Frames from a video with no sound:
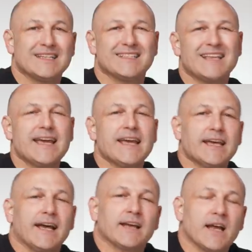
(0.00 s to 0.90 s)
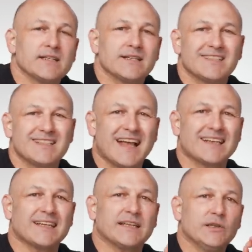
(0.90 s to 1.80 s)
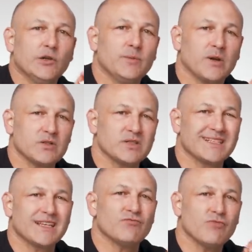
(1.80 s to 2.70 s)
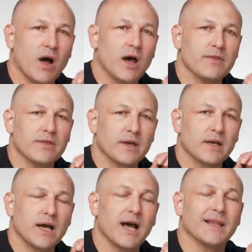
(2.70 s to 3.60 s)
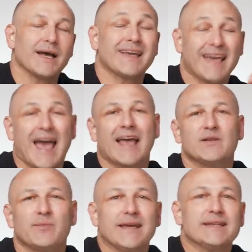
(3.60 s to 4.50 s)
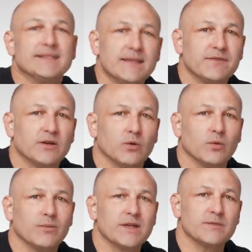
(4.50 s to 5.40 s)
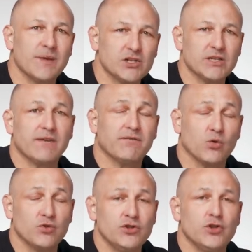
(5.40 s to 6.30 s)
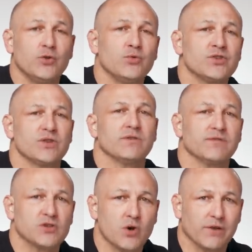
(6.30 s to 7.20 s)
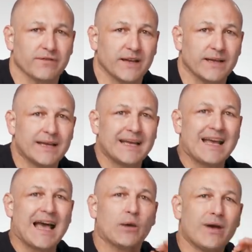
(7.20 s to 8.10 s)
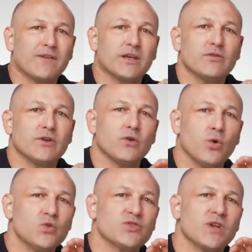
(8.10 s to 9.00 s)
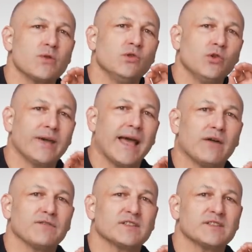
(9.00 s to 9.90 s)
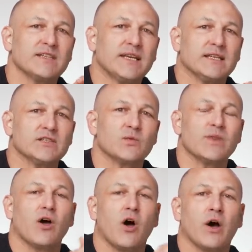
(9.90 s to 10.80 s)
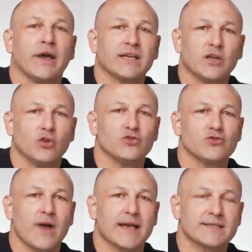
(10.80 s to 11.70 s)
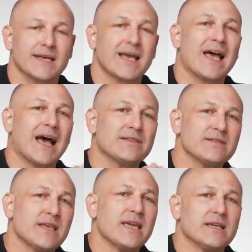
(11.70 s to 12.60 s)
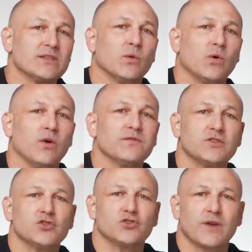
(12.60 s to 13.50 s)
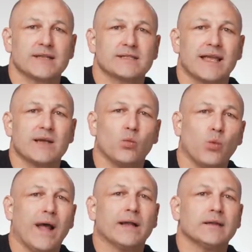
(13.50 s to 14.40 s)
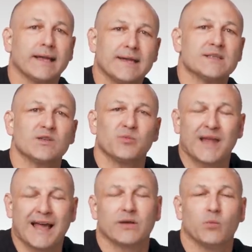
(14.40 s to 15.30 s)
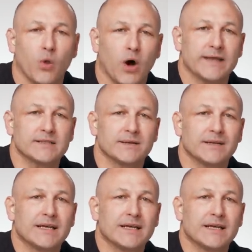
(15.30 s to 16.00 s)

Seeing and understanding luminosity rather than colour can be difficult, especially if you're new to photography. However, you can also look out for scenes with high contrast, as these will often translate well into black and white.